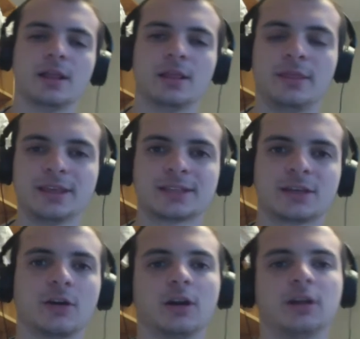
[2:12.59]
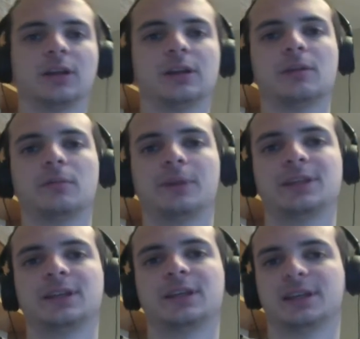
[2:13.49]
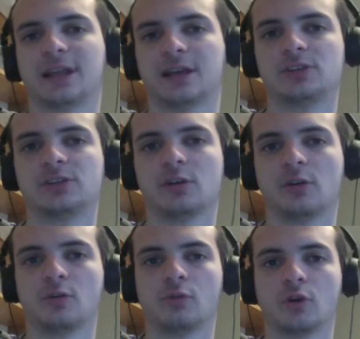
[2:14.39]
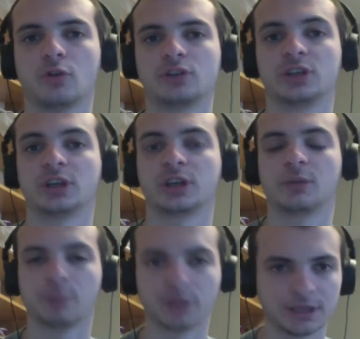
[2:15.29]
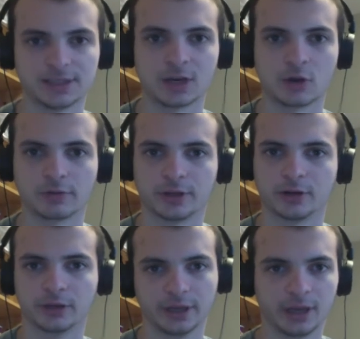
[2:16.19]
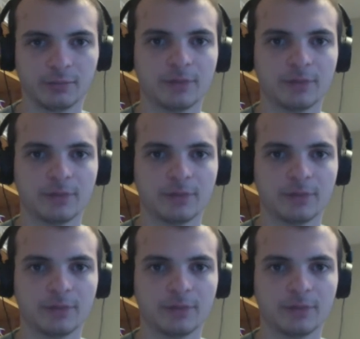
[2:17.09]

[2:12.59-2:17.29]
This card basically allows Rogues to completely take over the early game.